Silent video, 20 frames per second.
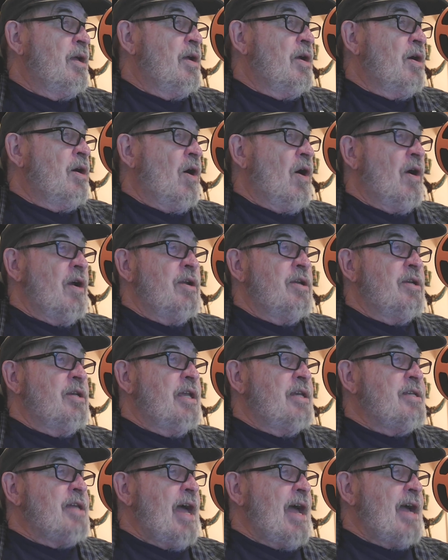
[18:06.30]

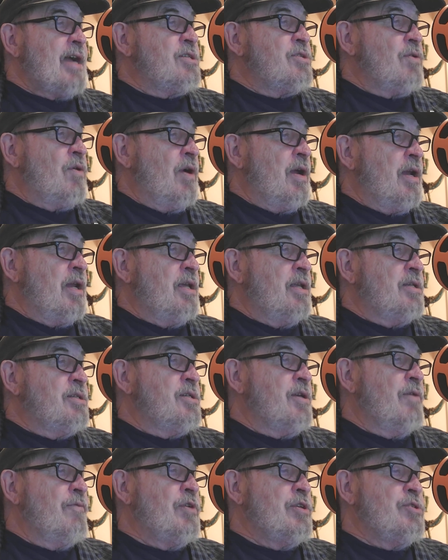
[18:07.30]
R&D tax credits,
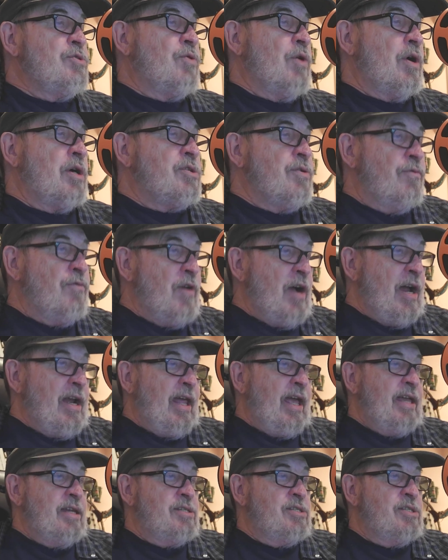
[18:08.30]
infrastructure
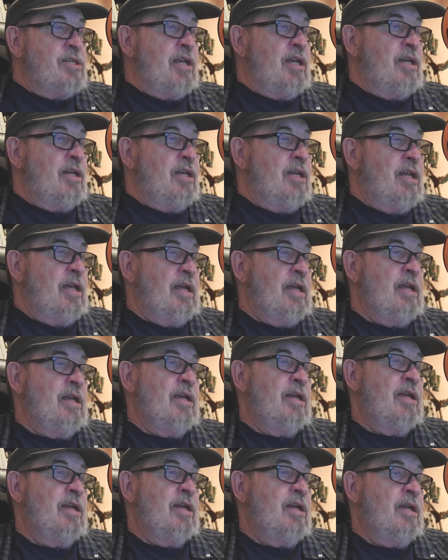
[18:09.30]
financing,
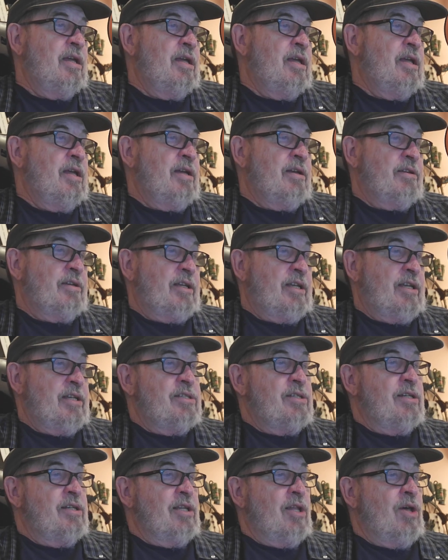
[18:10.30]
get
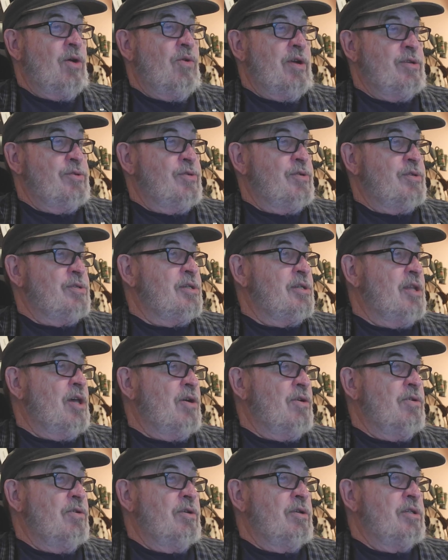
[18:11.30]
low interest
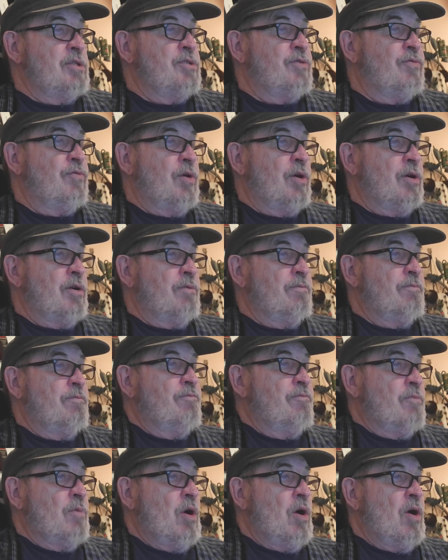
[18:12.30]
loans for
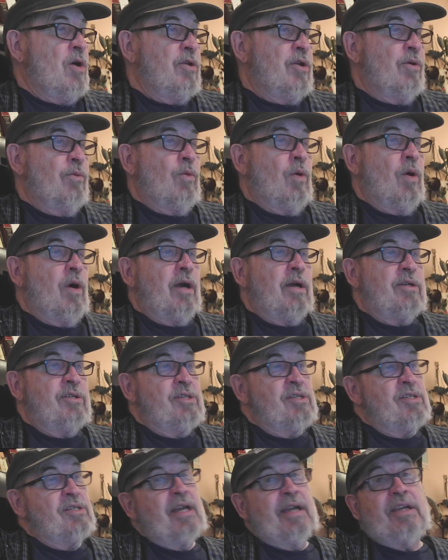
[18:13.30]
all your work,
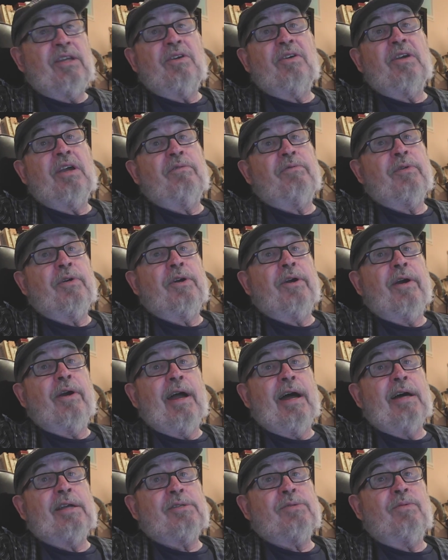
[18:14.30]
just like you get for your
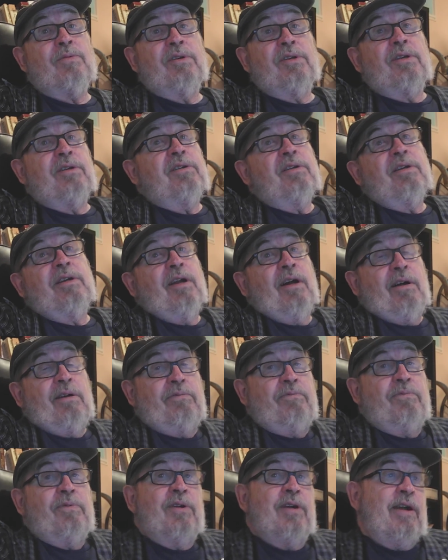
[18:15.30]
house. When if
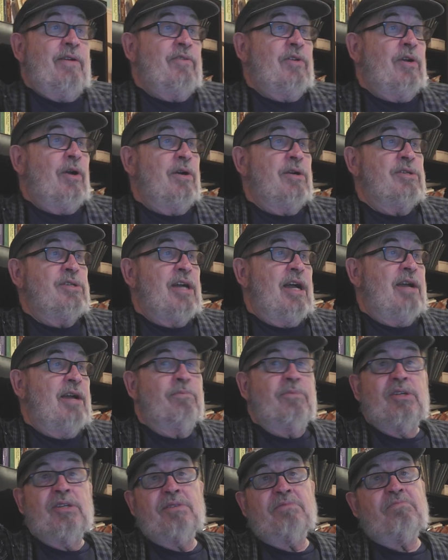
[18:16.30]
you're having a hard time,
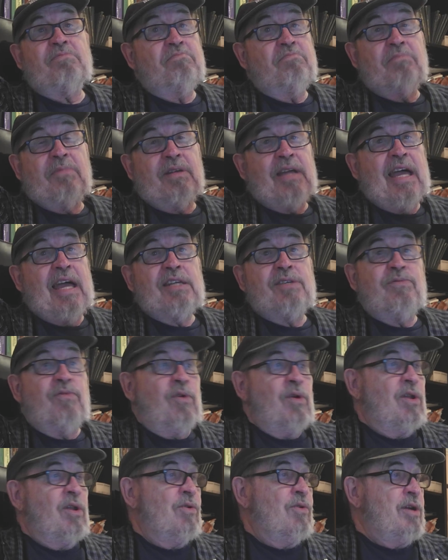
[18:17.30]
just ask
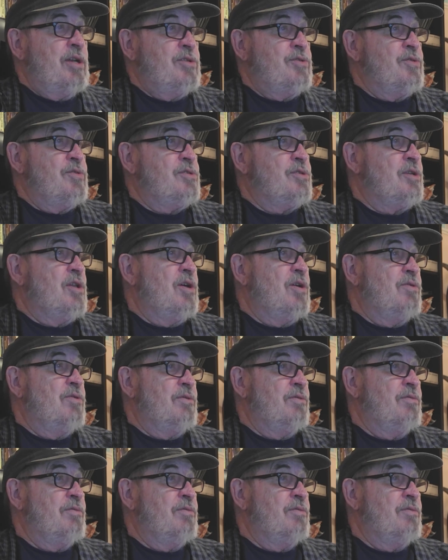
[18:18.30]
for a low interest loan.